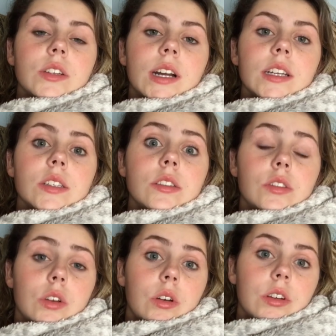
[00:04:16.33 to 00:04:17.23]
You guys
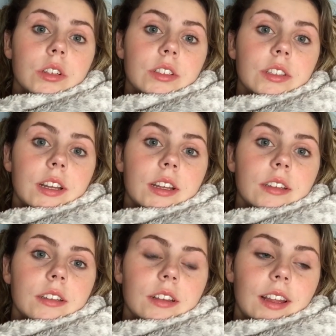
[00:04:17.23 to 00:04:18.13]
don't
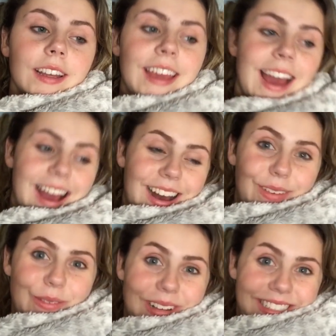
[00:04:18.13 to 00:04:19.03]
understand like how
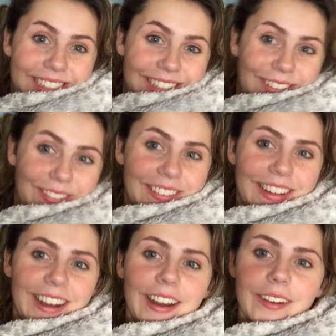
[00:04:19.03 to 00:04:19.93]
much I don't want to
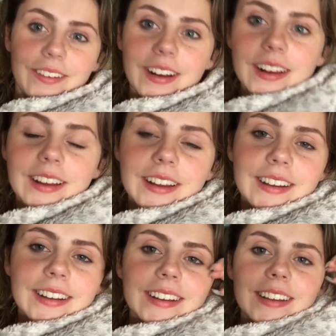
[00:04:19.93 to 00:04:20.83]
go.
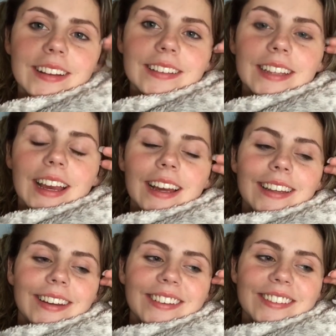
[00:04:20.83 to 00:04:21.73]
And yeah, I
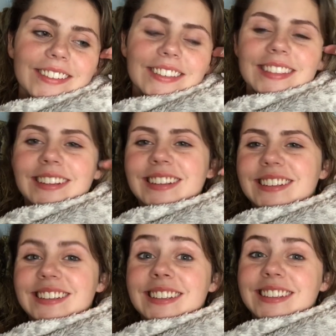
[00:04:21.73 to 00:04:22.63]
know, I'm so
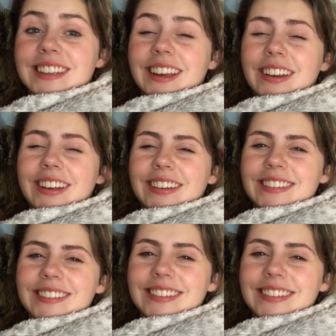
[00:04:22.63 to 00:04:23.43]
serious. Did I scare you?